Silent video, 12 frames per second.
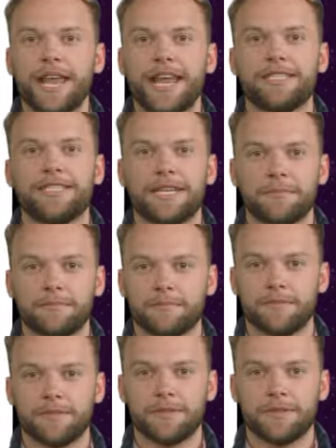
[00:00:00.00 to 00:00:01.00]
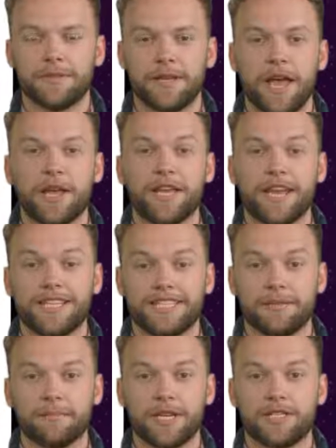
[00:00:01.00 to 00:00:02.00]
eighteen. A Linux
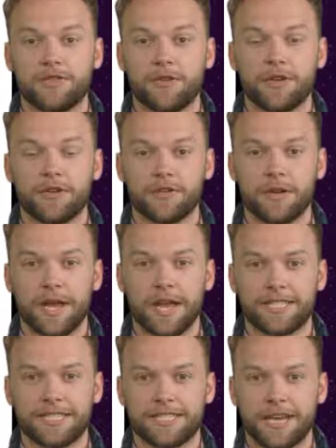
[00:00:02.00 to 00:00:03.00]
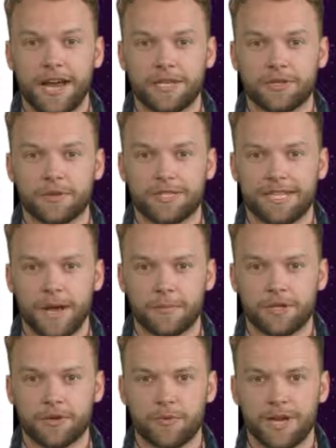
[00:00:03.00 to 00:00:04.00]
administrator is assigned to
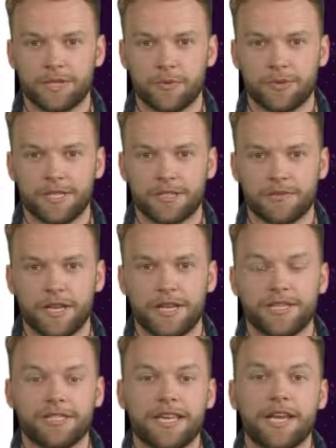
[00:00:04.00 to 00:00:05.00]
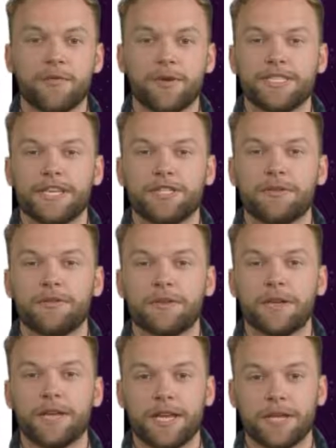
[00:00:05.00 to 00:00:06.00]
establish resources via containerization.
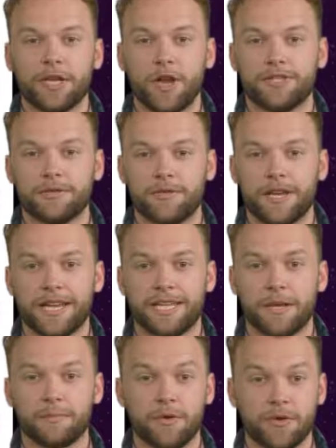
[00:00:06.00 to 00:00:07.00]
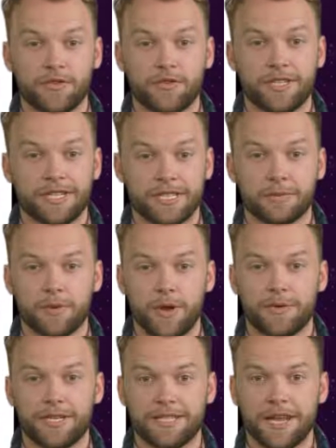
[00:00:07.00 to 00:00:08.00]
In contemplating the approach for this
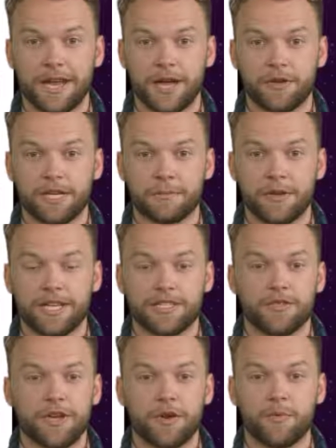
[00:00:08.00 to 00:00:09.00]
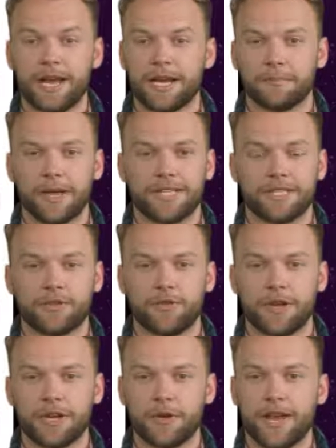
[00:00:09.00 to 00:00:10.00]
deployment, the administrator recognizes
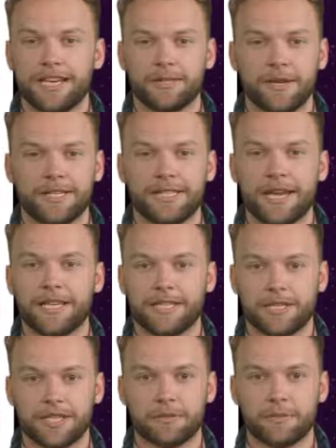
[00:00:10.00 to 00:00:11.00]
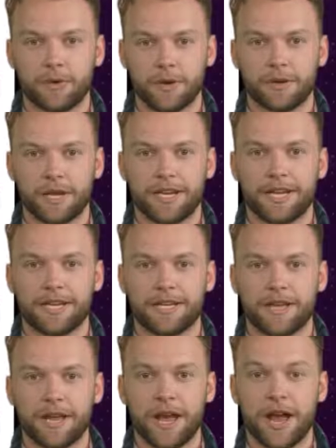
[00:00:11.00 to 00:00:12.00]
critical aspects such as portability,
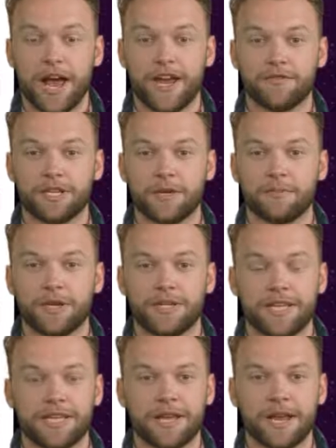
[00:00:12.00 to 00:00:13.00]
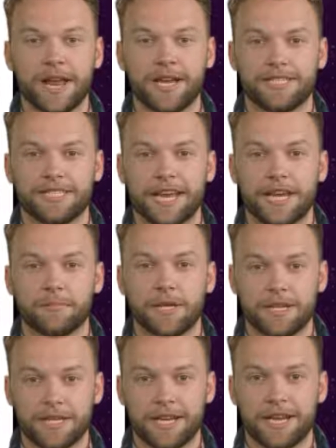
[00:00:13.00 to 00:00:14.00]
high availability, and
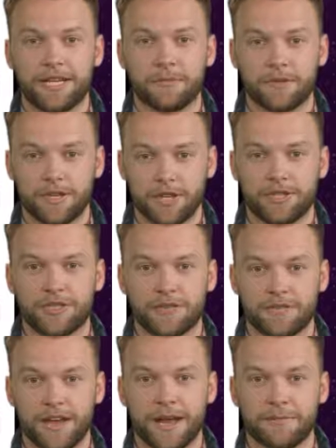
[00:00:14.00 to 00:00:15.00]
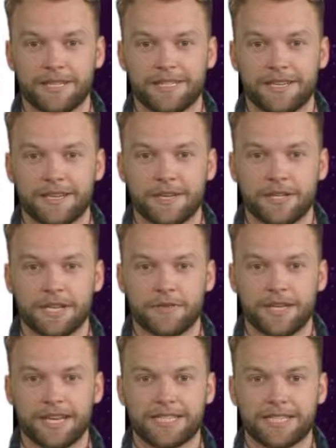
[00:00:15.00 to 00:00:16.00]
scalability in a production environment.
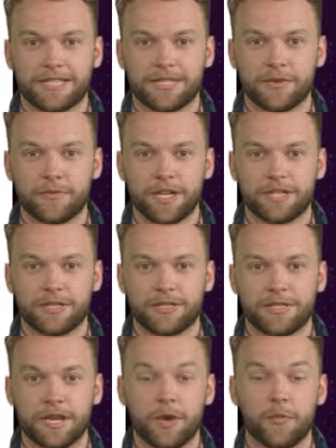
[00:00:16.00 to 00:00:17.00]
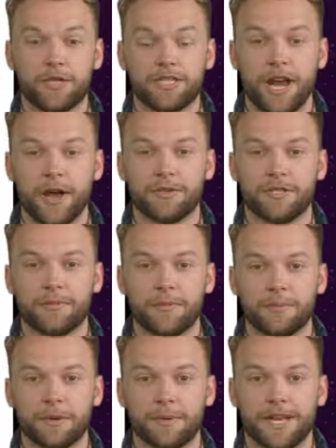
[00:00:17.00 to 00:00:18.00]
Given these considerations, which option would
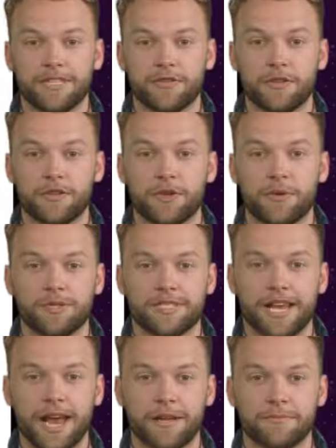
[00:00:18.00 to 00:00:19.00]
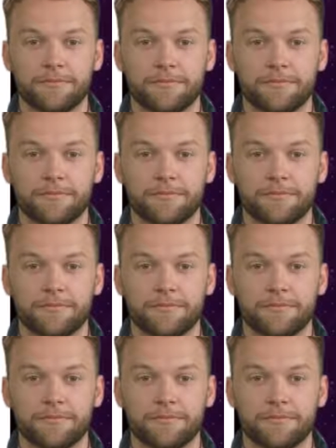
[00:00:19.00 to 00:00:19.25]
be best for the new design?